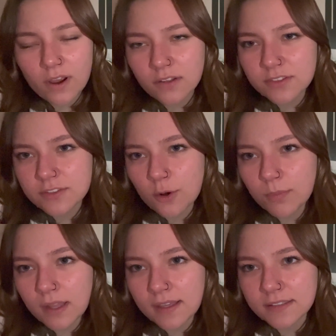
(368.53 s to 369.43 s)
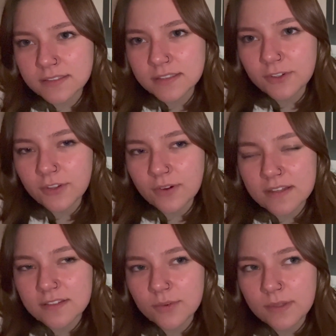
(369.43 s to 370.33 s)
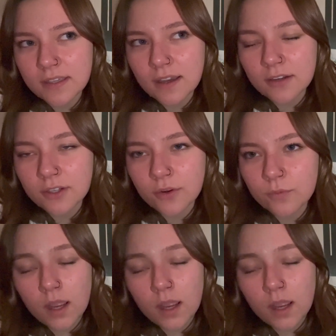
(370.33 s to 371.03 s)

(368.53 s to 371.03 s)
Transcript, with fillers: I'll just go blind for the rest of the week. I don't know.